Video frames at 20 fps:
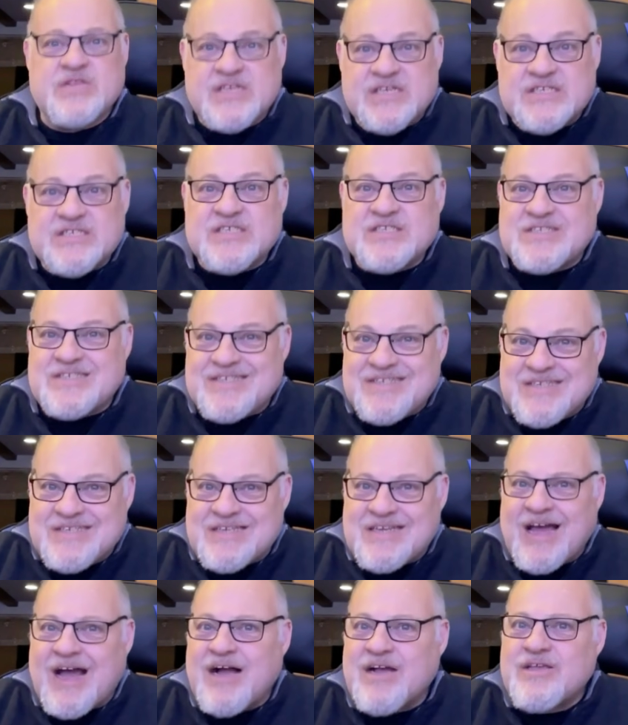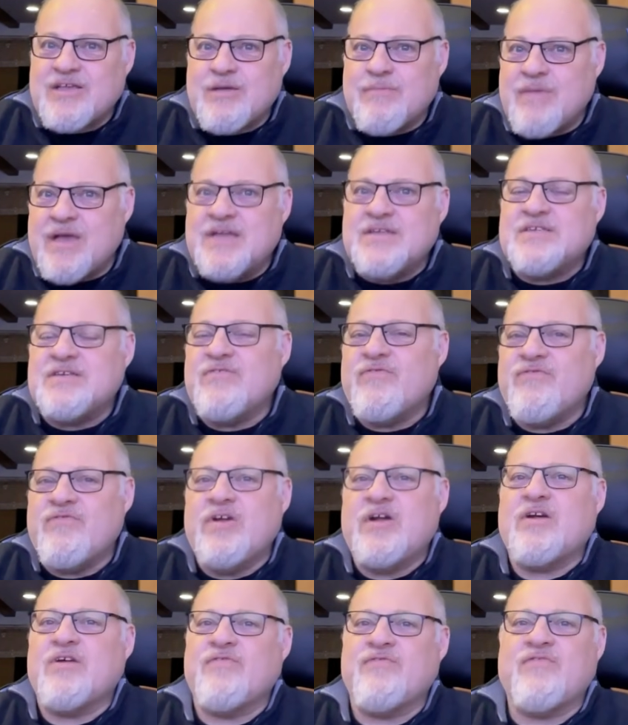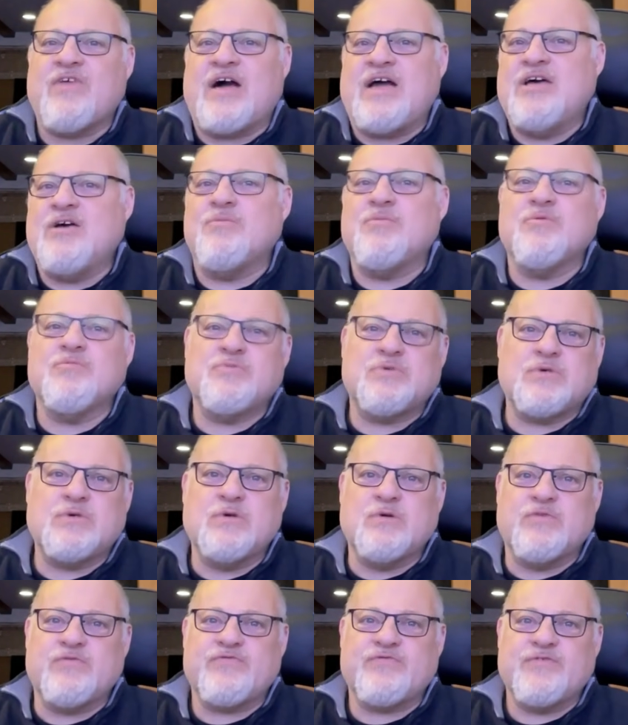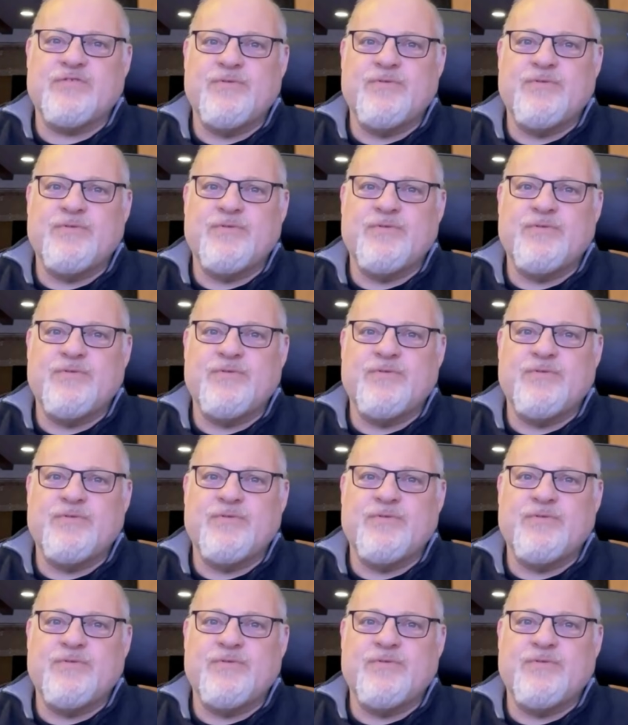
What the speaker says: This is documented, verifiable proof.